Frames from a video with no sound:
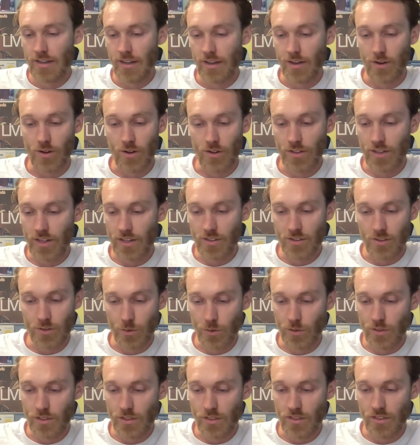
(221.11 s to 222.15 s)
and all the other
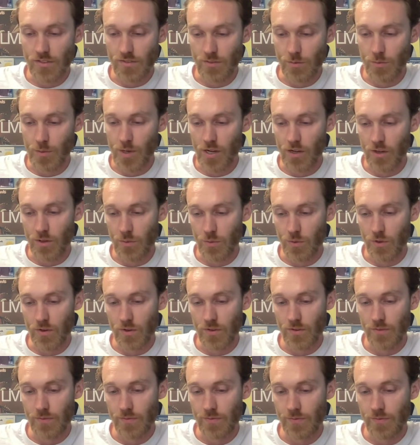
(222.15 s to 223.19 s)
noises of the modern
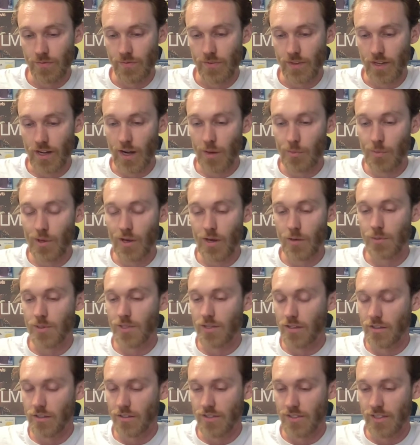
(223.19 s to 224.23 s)
world. Then I pick up
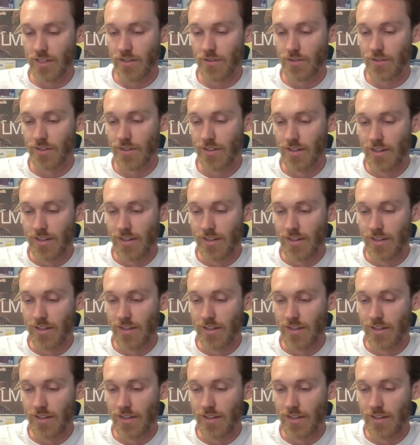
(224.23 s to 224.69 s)
another sound.